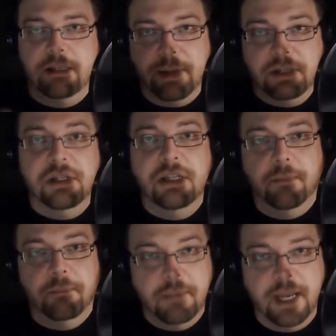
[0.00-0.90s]
especially
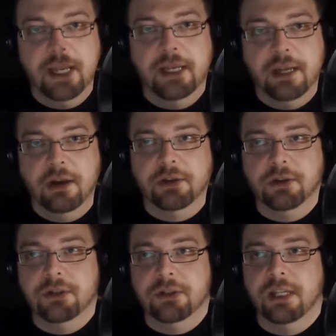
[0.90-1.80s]
the main
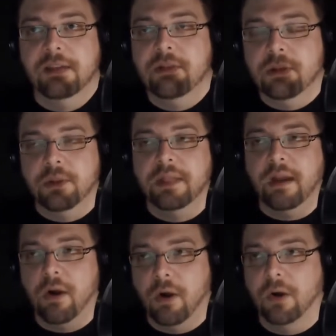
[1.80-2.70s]
characters, even though
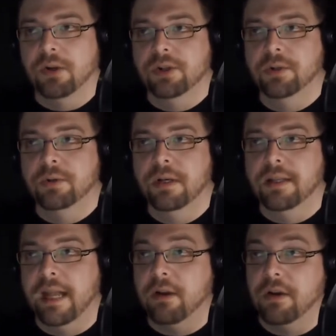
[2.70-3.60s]
they are
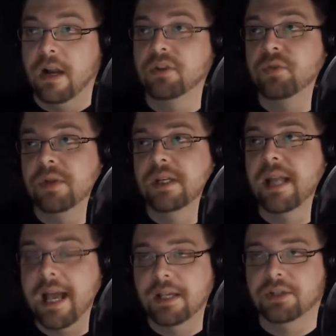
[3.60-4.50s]
children, they are not treated
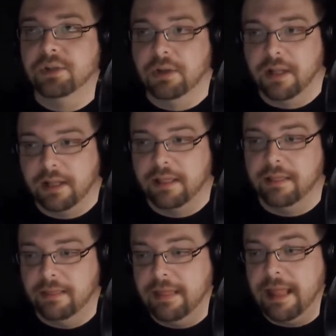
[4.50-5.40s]
as children. Like
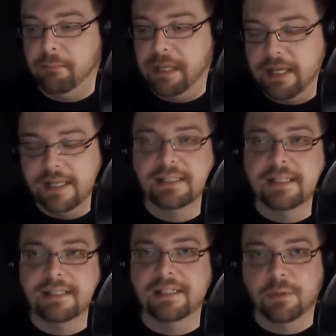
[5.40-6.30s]
because
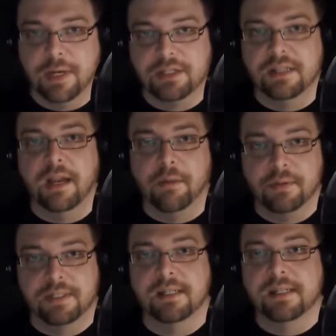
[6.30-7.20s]
of the situation, they are
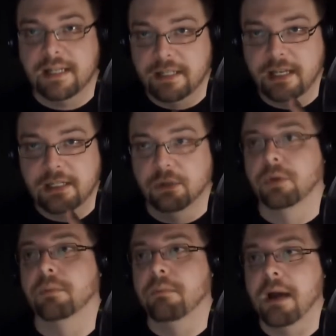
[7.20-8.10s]
presented as
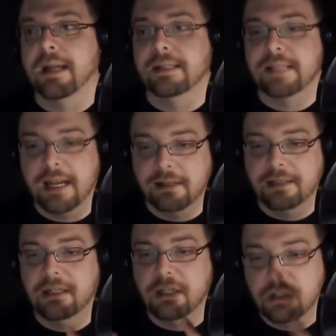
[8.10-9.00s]
adult minds
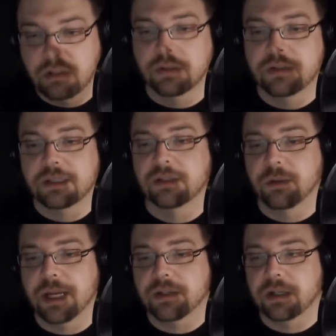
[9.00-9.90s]
handling an adult
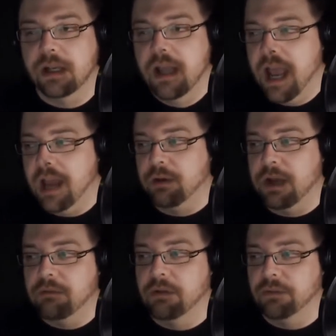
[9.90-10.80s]
situation, and you
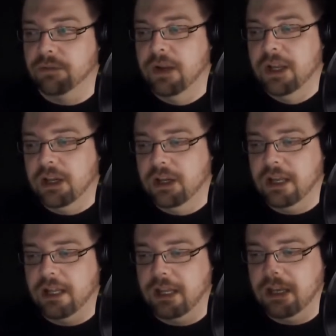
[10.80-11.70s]
never, yep.
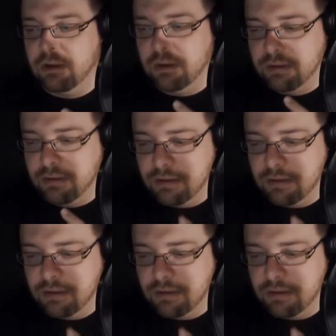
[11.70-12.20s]
you know,